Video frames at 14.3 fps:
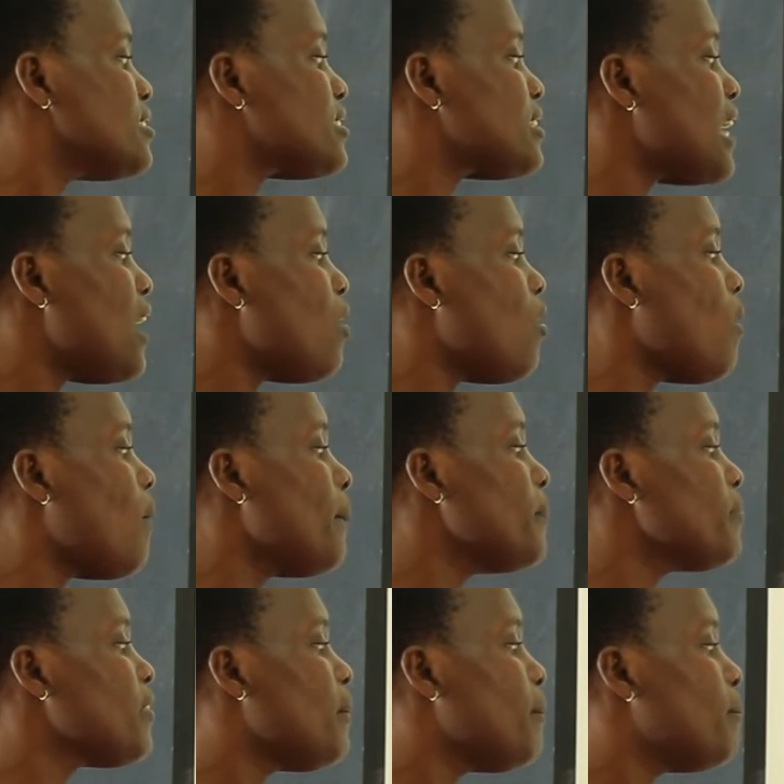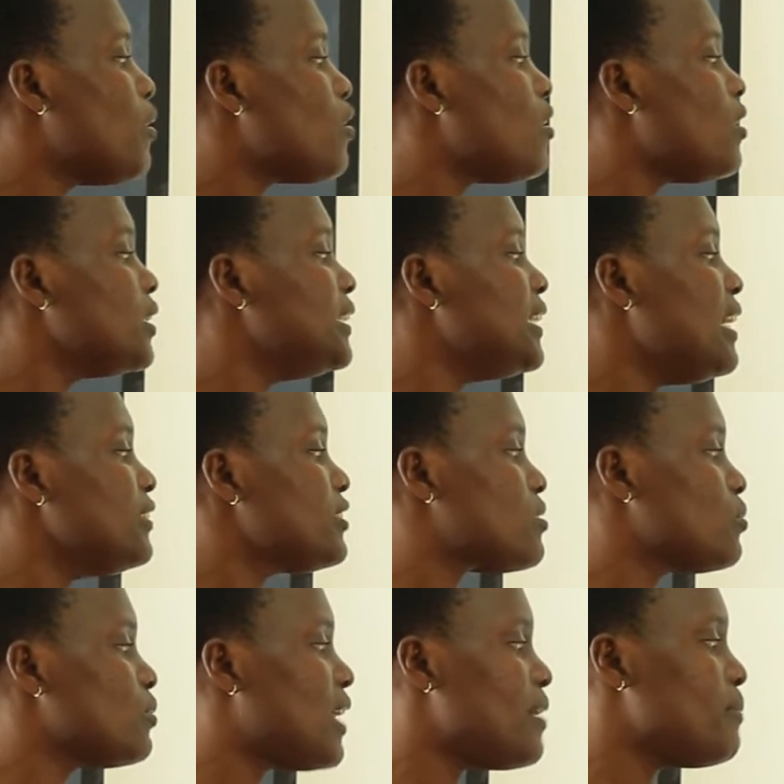Teo borrowed
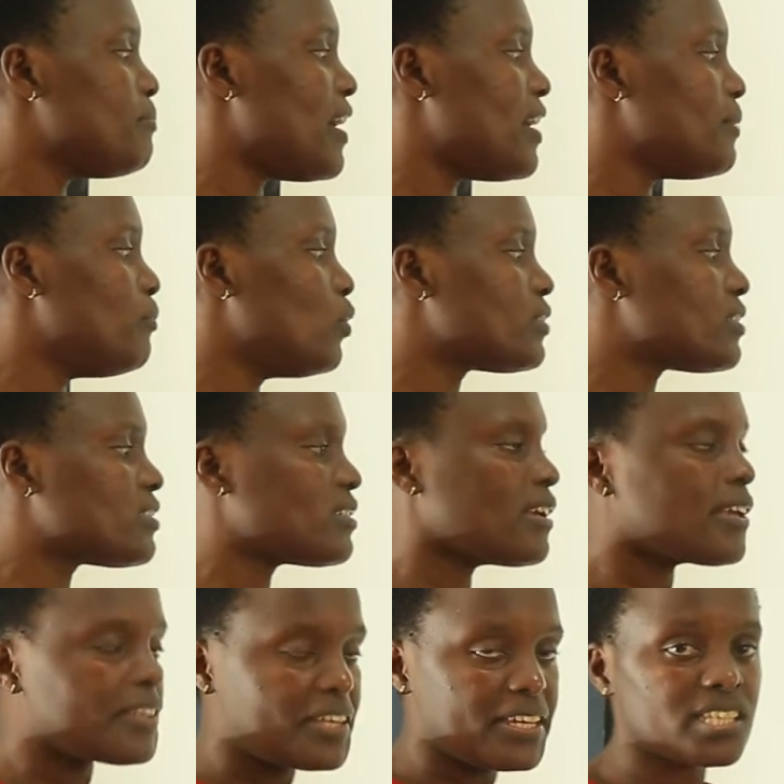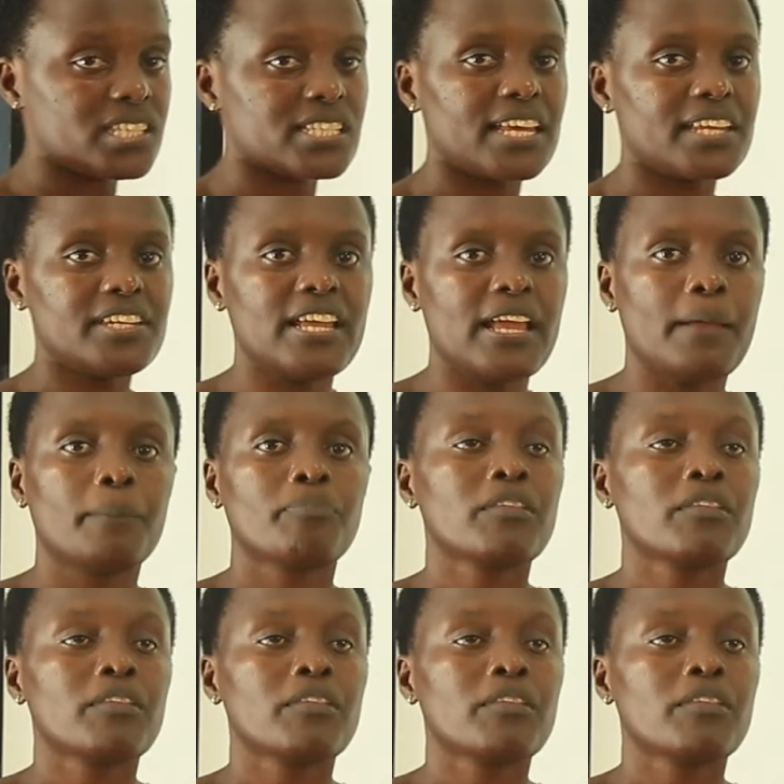2 library books yesterday.